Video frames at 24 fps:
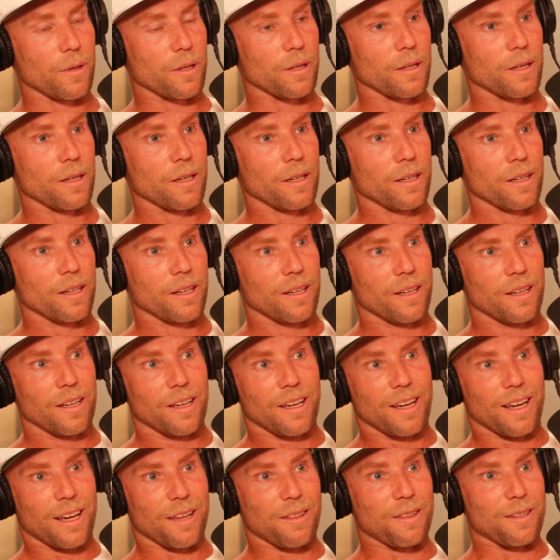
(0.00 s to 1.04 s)
But
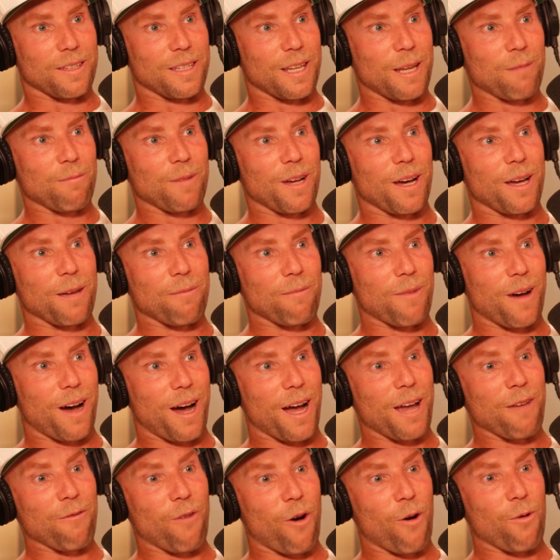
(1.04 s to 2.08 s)
at the same time,
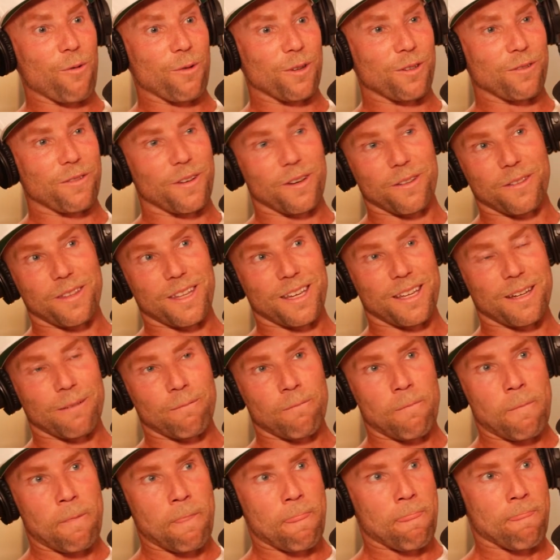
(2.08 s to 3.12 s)
I've always felt
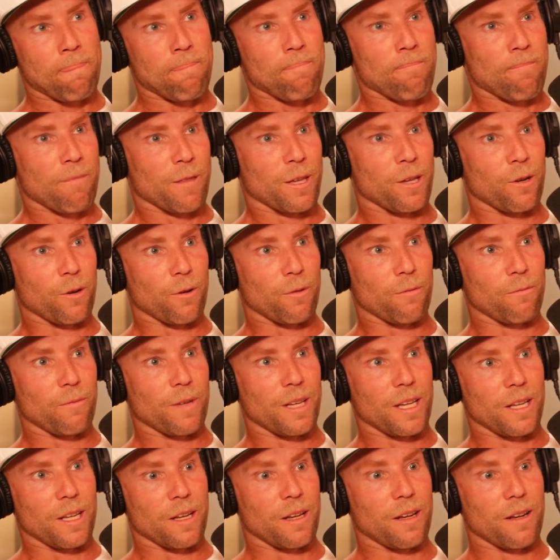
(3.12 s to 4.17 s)
that, you know,
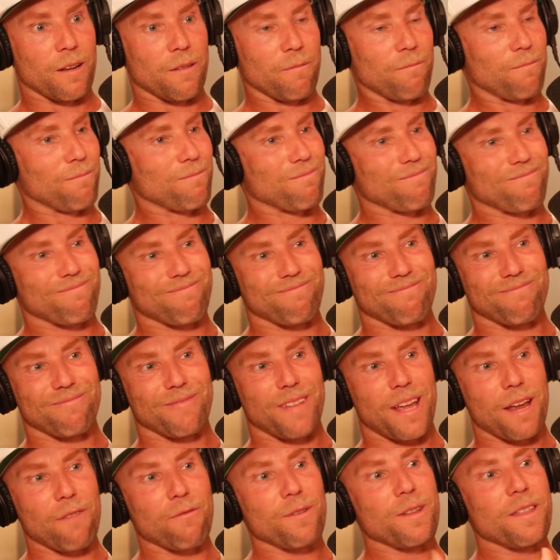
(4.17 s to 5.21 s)
in
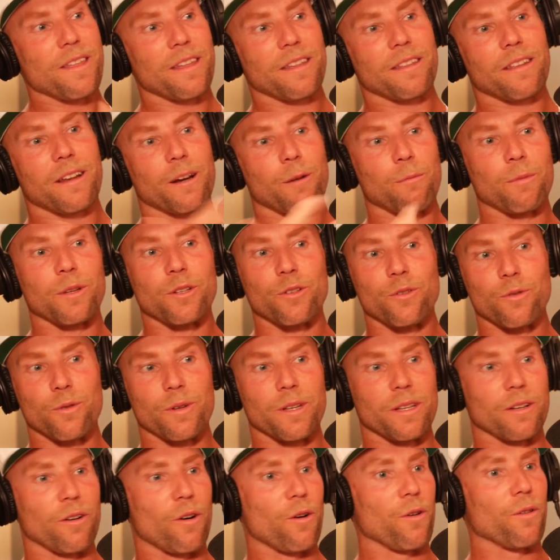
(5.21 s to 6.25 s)
everything that I've been
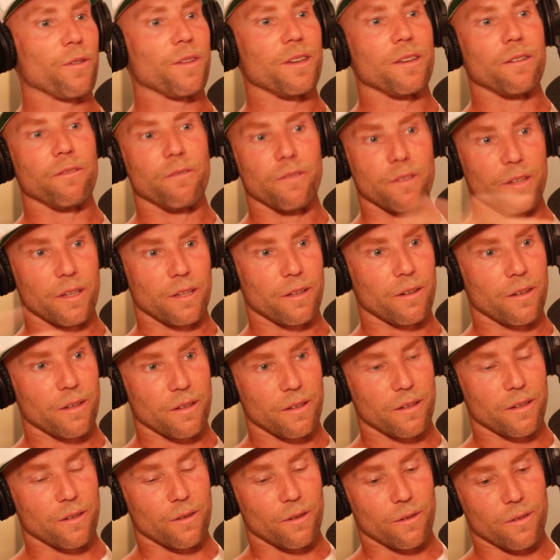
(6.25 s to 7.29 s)
doing, all the
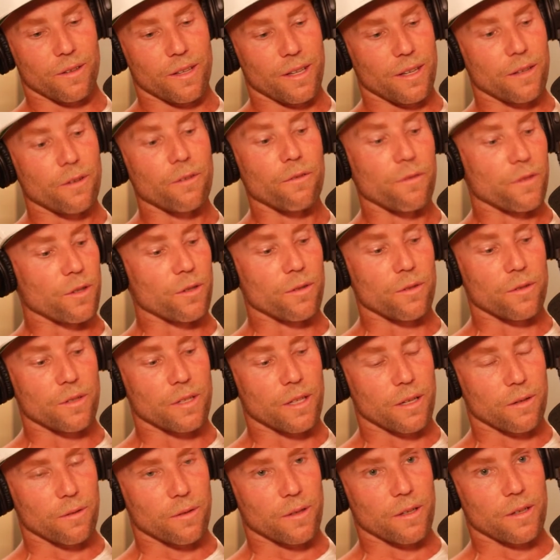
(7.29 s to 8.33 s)
you know, the
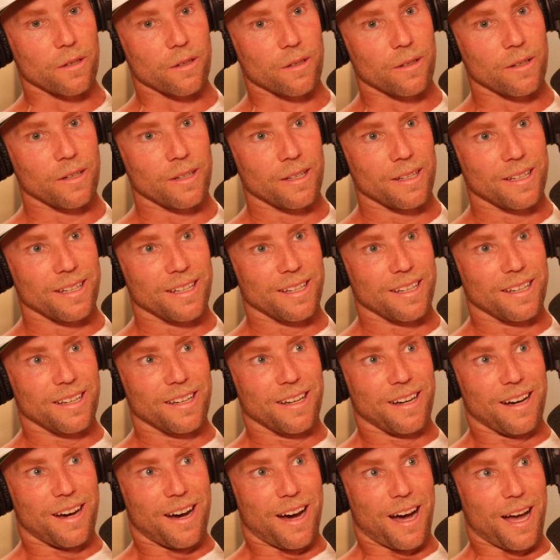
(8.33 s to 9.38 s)
interviews out there,
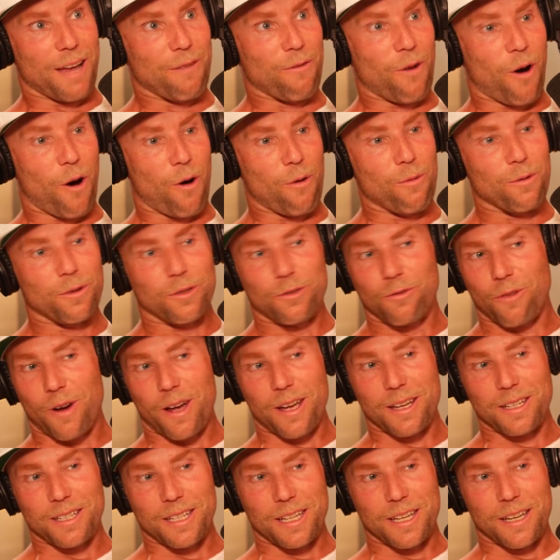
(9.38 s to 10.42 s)
I've always
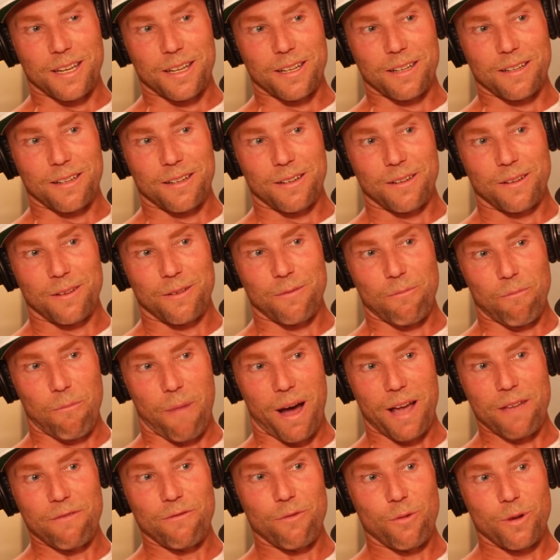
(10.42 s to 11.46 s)
tried to get
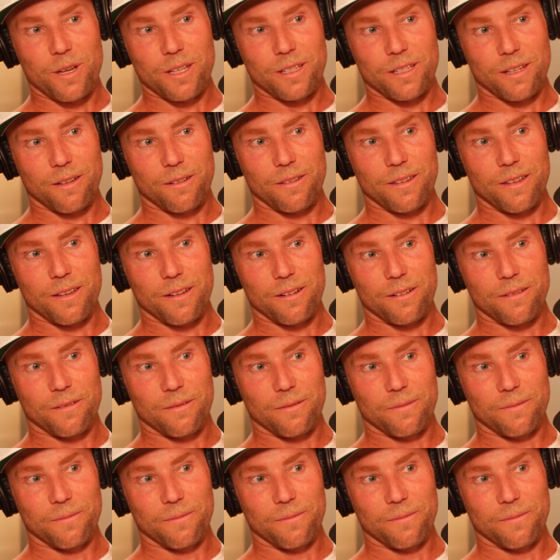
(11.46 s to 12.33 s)
my voice out there.